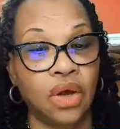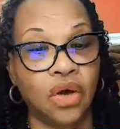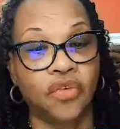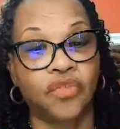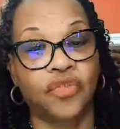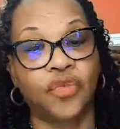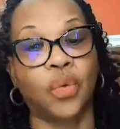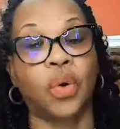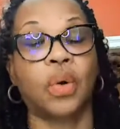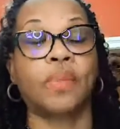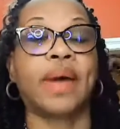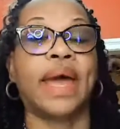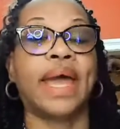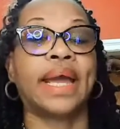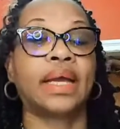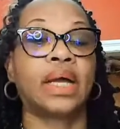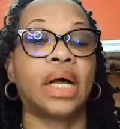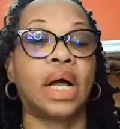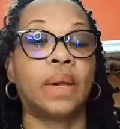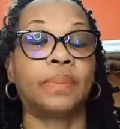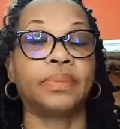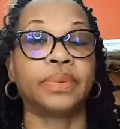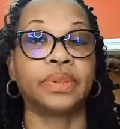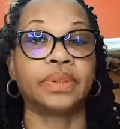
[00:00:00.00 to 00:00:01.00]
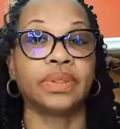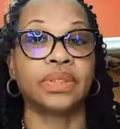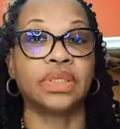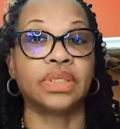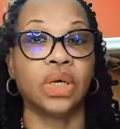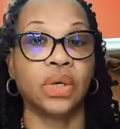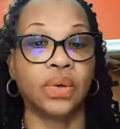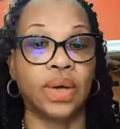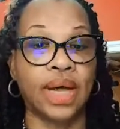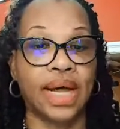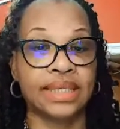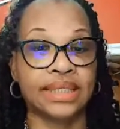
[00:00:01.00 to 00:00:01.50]
for my couple.
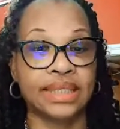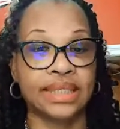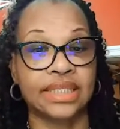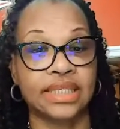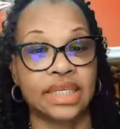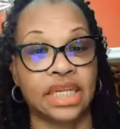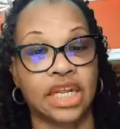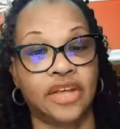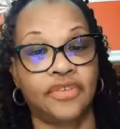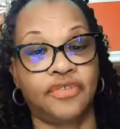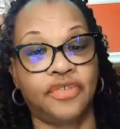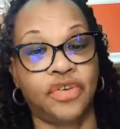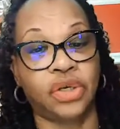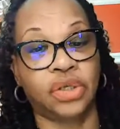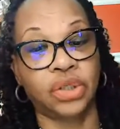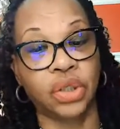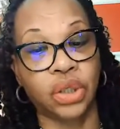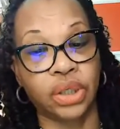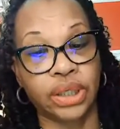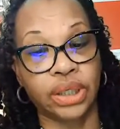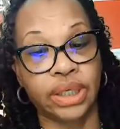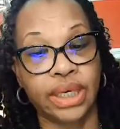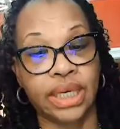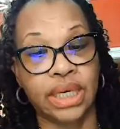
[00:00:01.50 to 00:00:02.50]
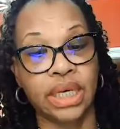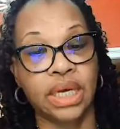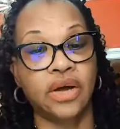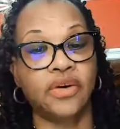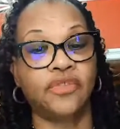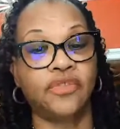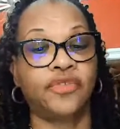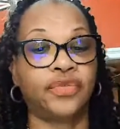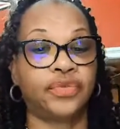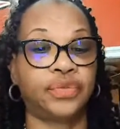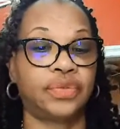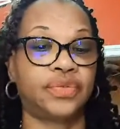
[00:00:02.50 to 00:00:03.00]
So as I said, if you're looking
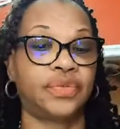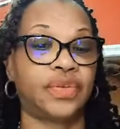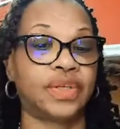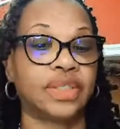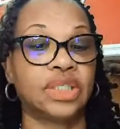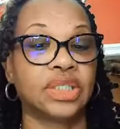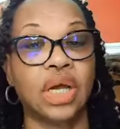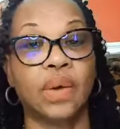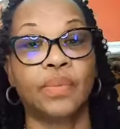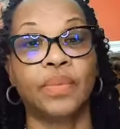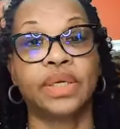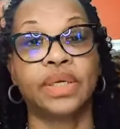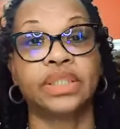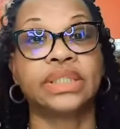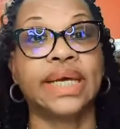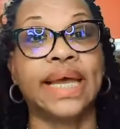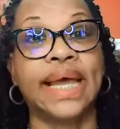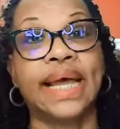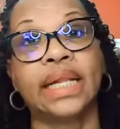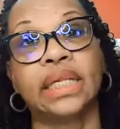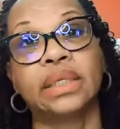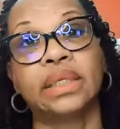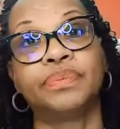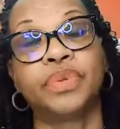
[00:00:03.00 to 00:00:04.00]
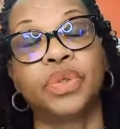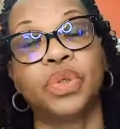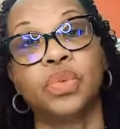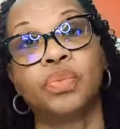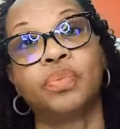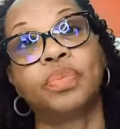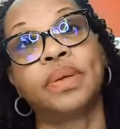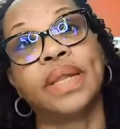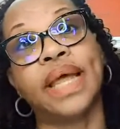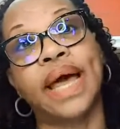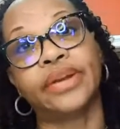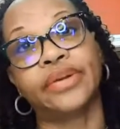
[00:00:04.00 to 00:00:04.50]
for someone to help you
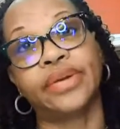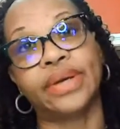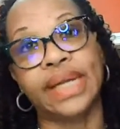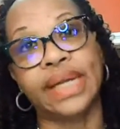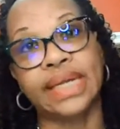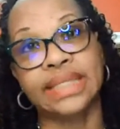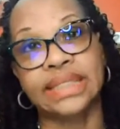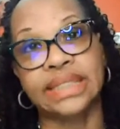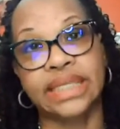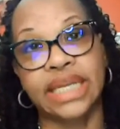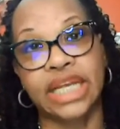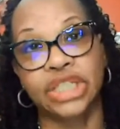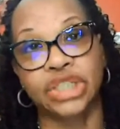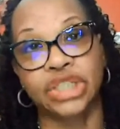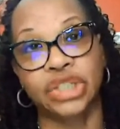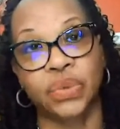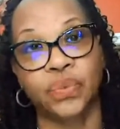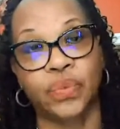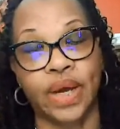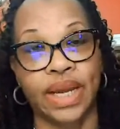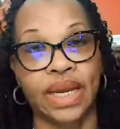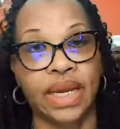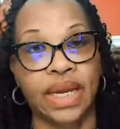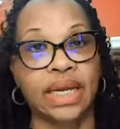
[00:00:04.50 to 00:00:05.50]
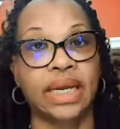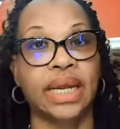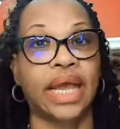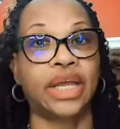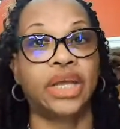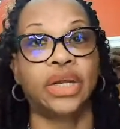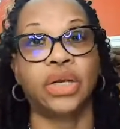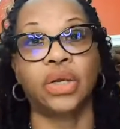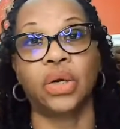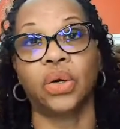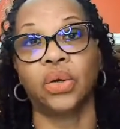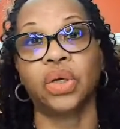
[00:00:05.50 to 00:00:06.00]
plan your destination wedding and
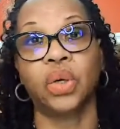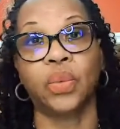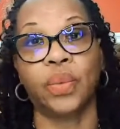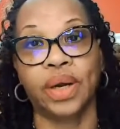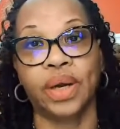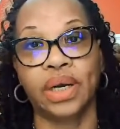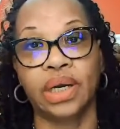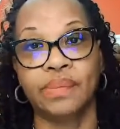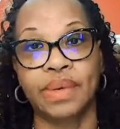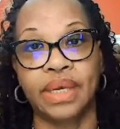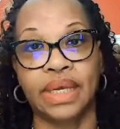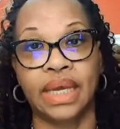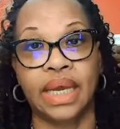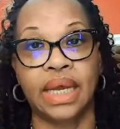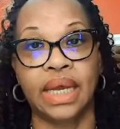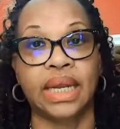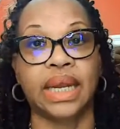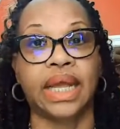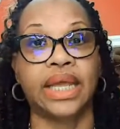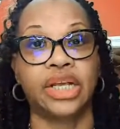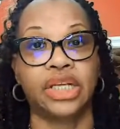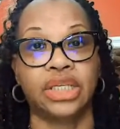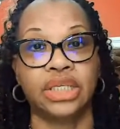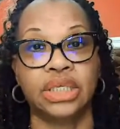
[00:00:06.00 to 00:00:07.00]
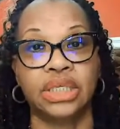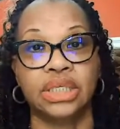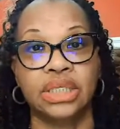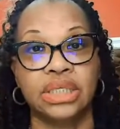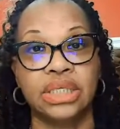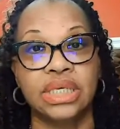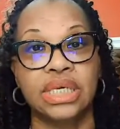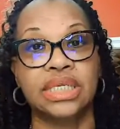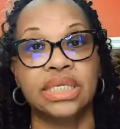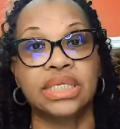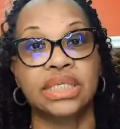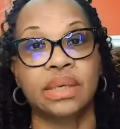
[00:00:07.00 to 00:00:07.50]
you don't know where to begin and you just
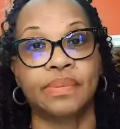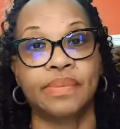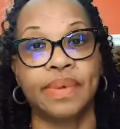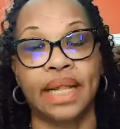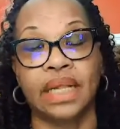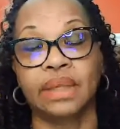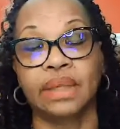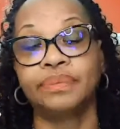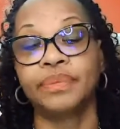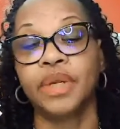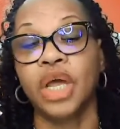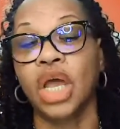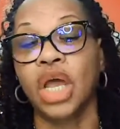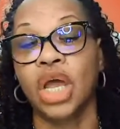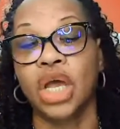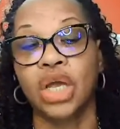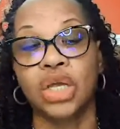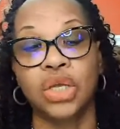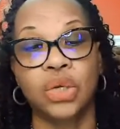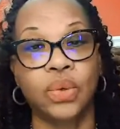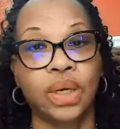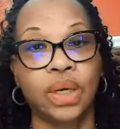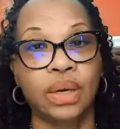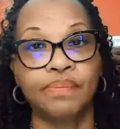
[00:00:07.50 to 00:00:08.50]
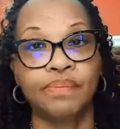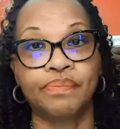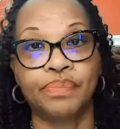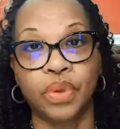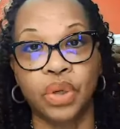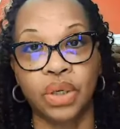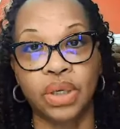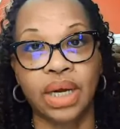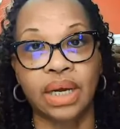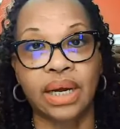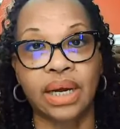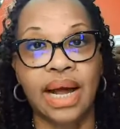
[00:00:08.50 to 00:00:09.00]
need some help, you can
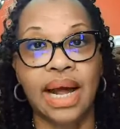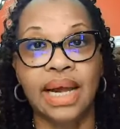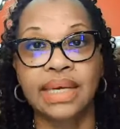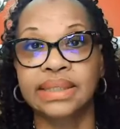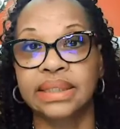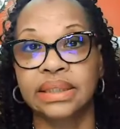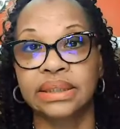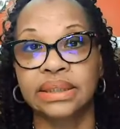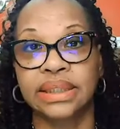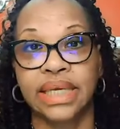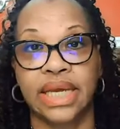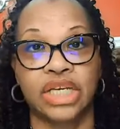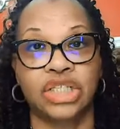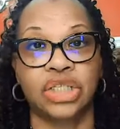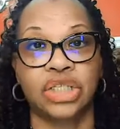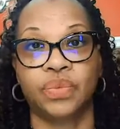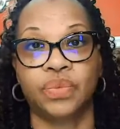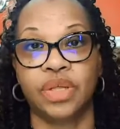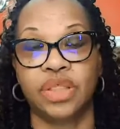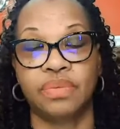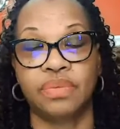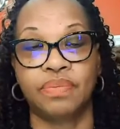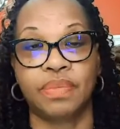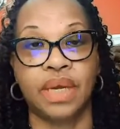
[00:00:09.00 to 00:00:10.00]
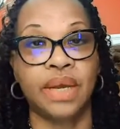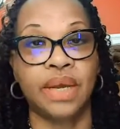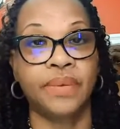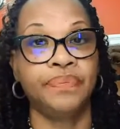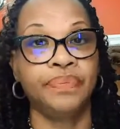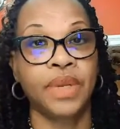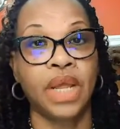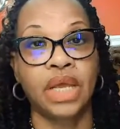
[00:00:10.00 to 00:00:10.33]
book a consultation with me. You